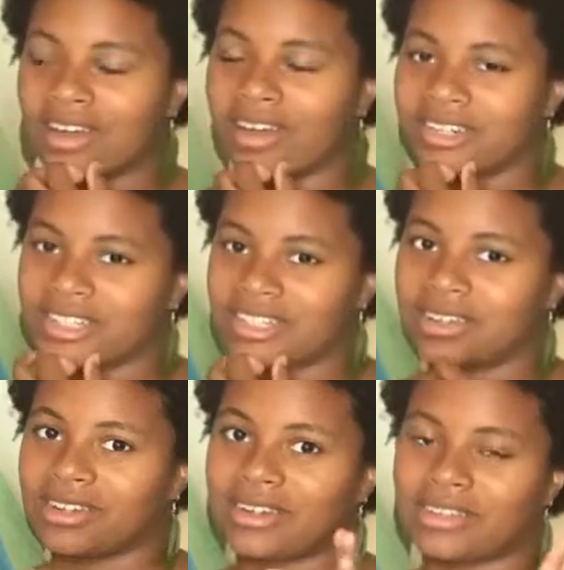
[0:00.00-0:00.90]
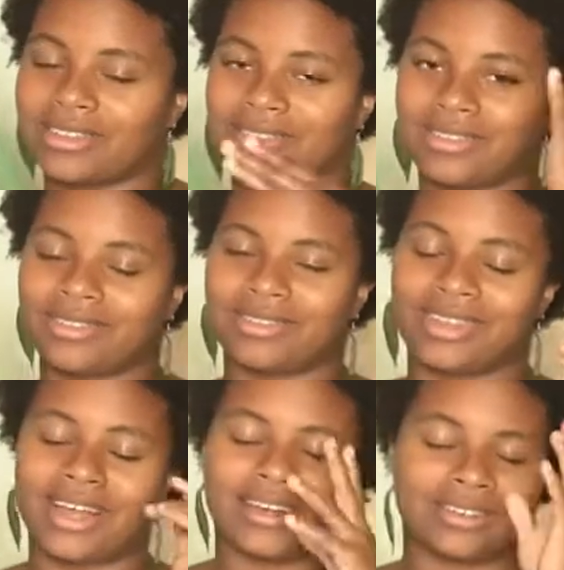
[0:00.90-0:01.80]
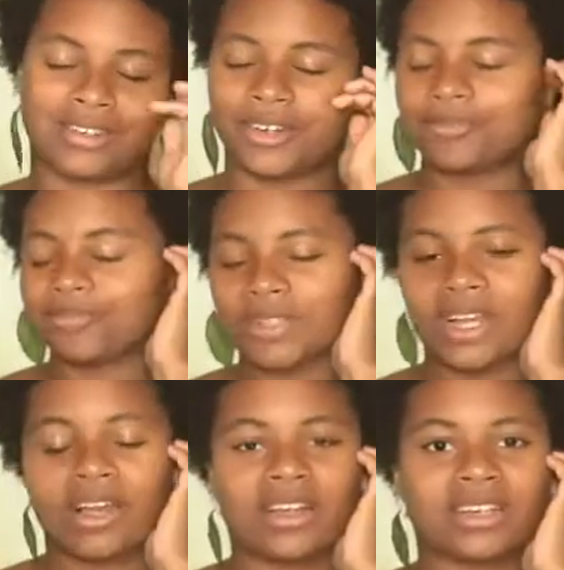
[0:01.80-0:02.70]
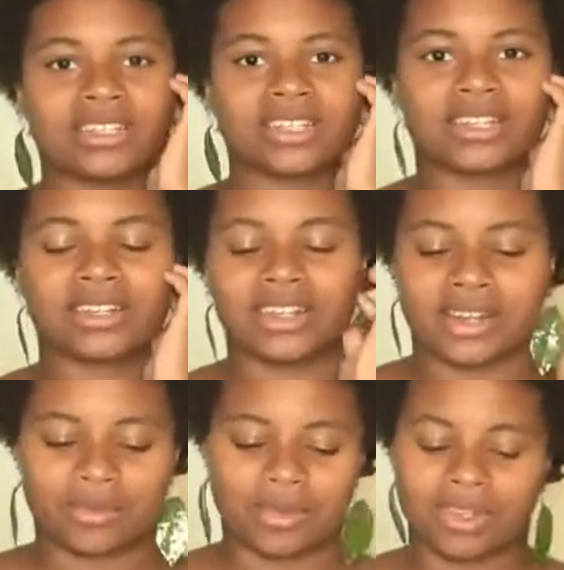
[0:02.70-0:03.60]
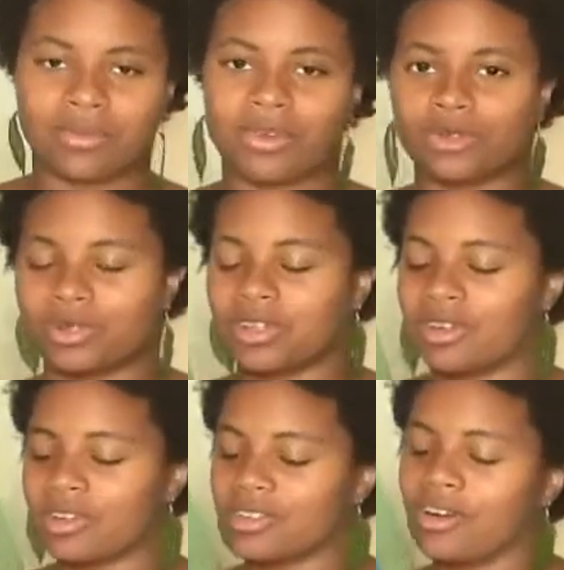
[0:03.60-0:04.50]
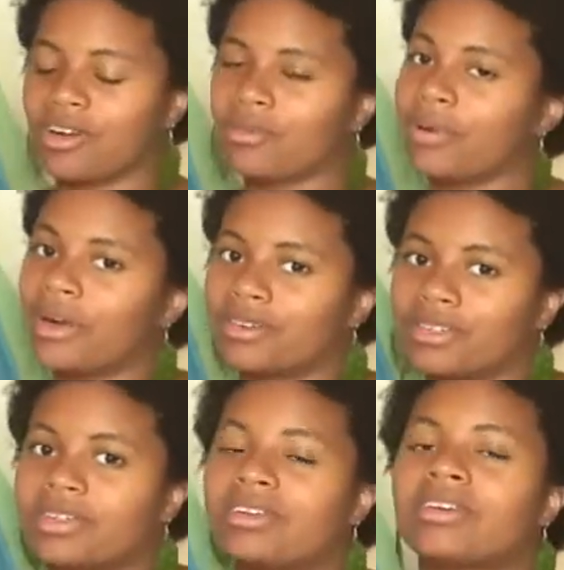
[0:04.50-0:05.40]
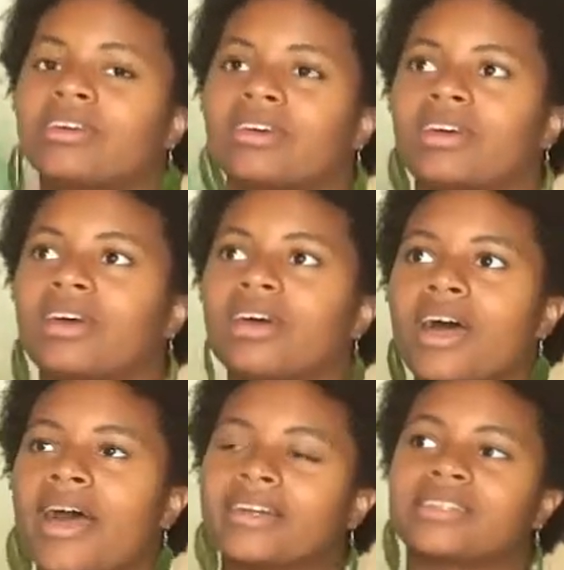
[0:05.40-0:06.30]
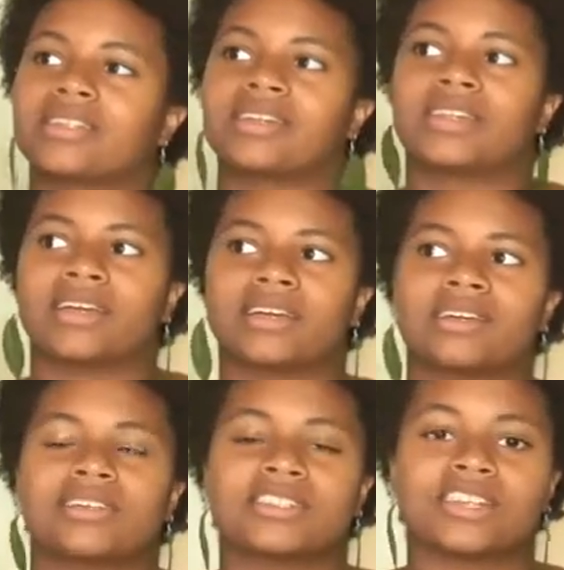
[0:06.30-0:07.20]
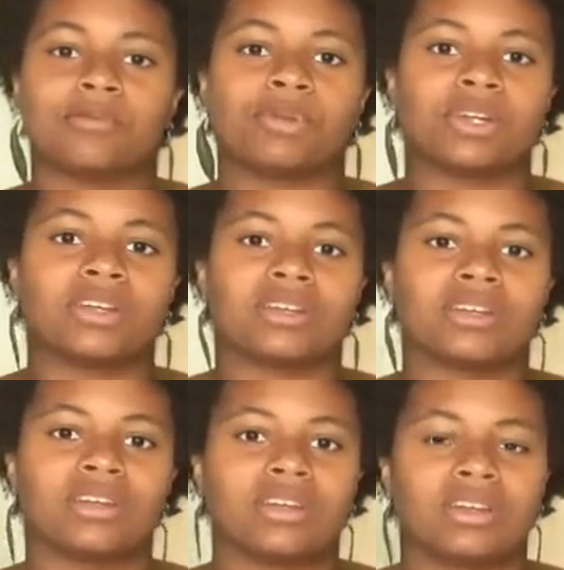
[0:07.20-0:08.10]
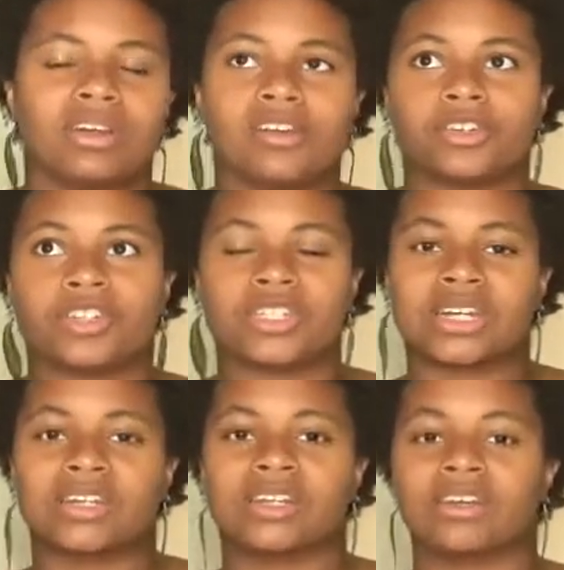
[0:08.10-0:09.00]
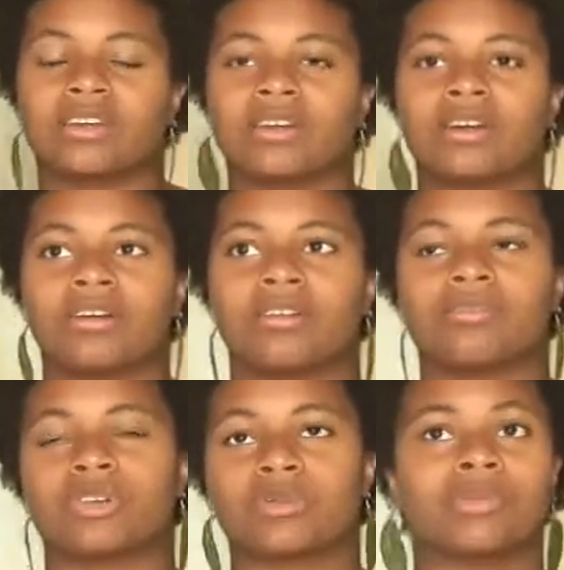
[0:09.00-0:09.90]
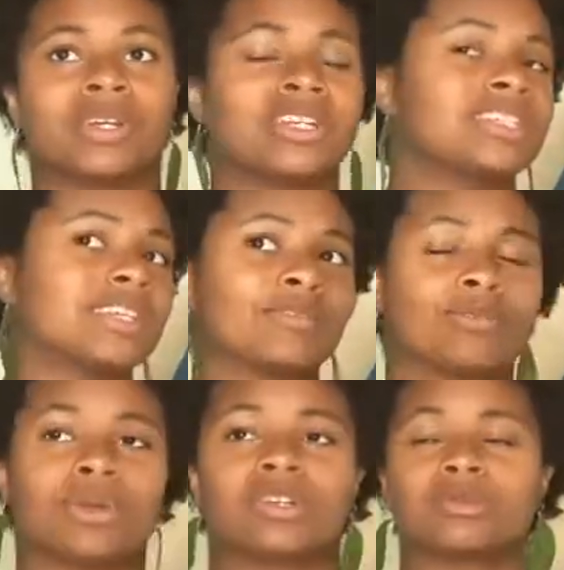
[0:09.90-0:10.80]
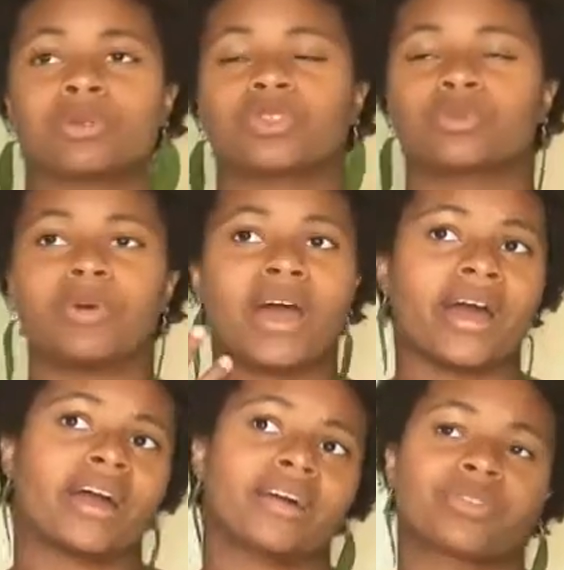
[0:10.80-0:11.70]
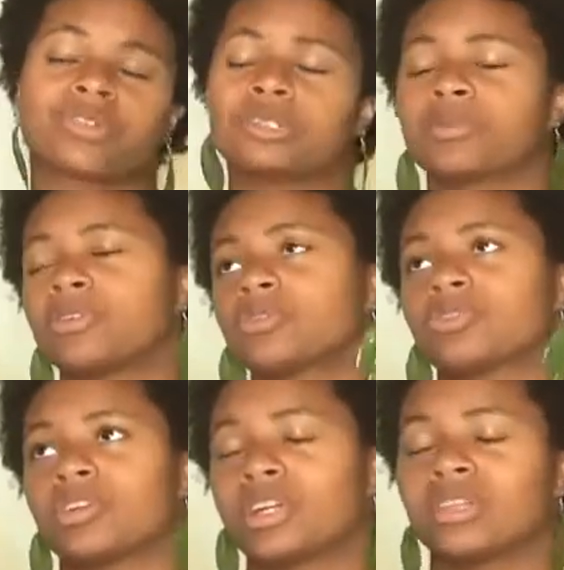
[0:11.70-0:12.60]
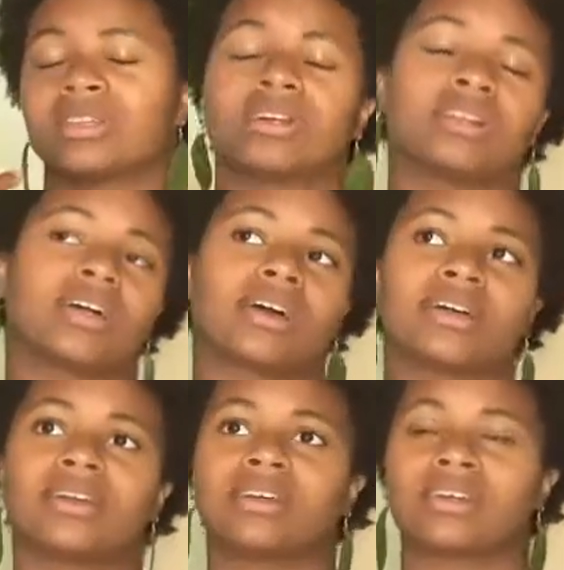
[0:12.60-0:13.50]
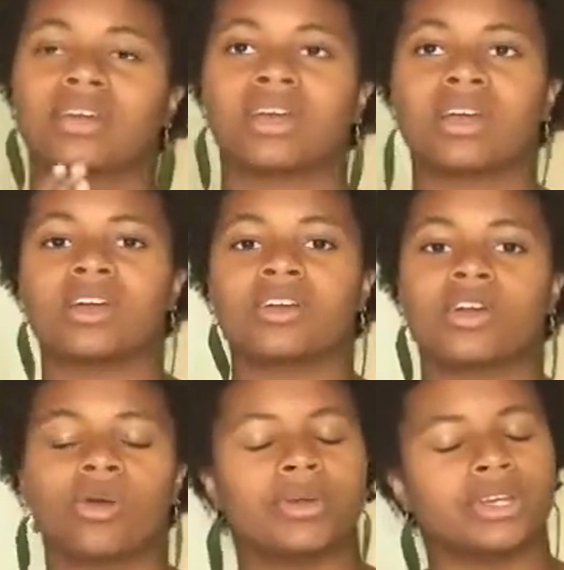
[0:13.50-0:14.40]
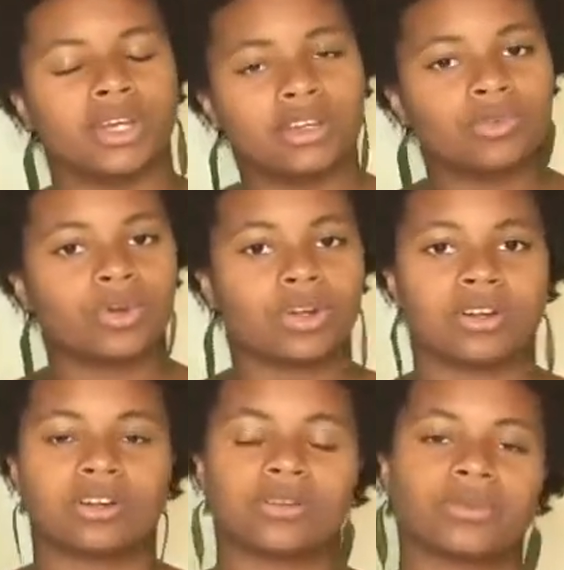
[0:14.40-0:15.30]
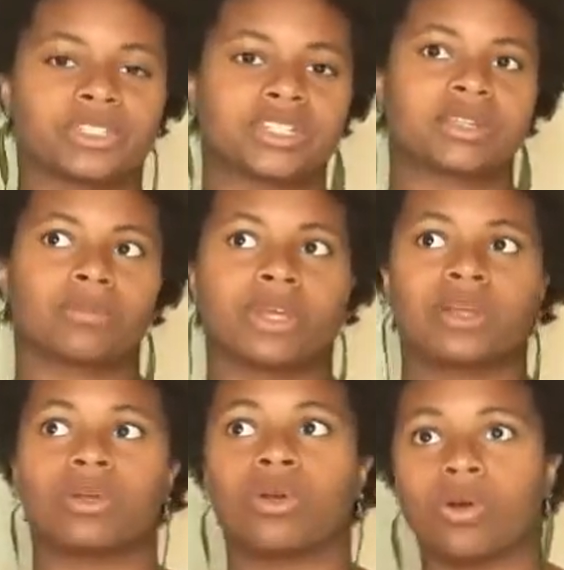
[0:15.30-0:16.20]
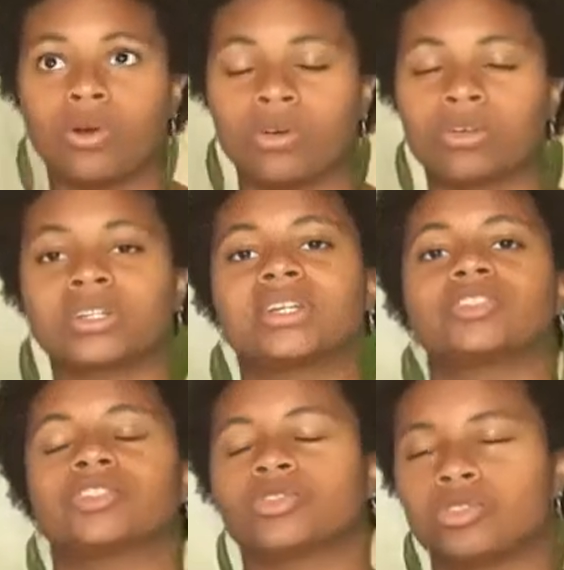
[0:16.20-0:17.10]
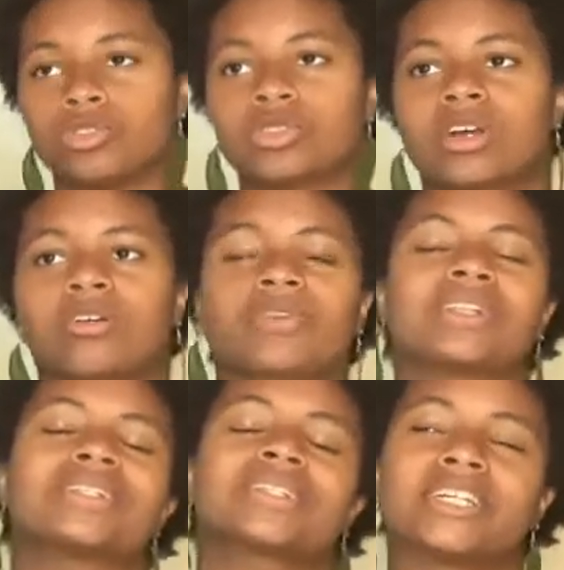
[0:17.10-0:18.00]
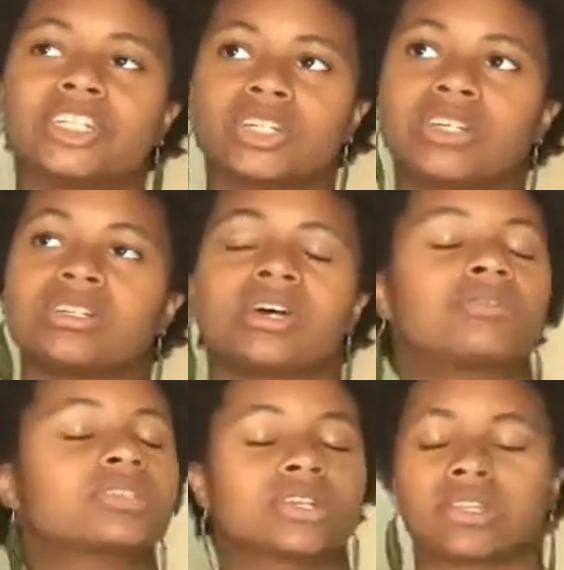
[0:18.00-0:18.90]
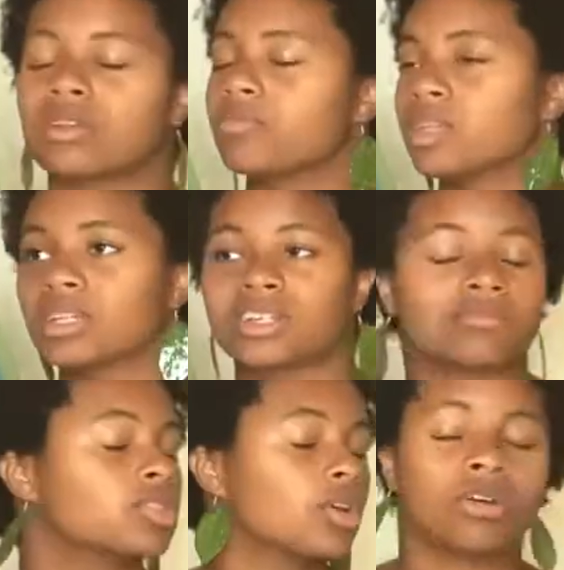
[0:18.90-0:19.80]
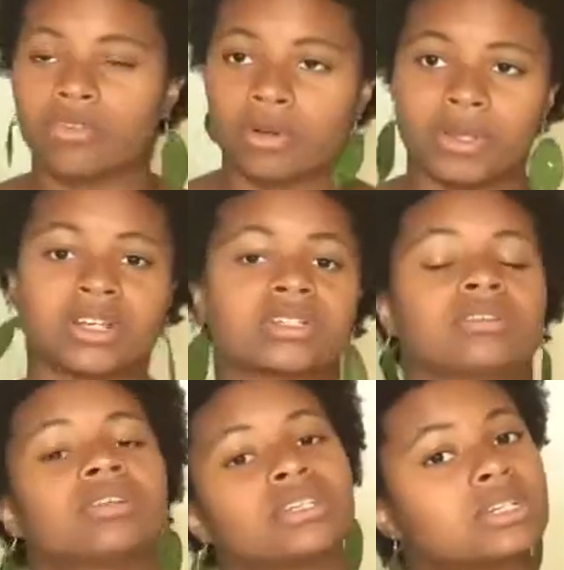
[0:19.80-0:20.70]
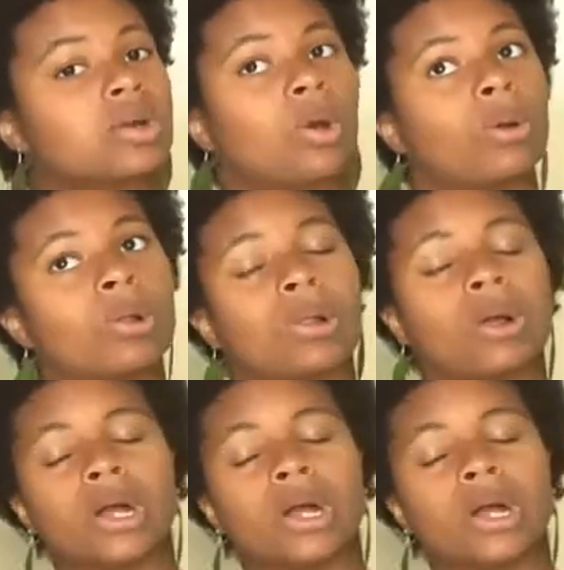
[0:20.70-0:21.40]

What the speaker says: I just thought I don't know, because most of my talks are about actually deepening understanding of what it means to even be on a spiritual path, what a spiritual journey can look like, going inward, which is the main goal, to get true self-realization. I will say that a million times over because there is a goal.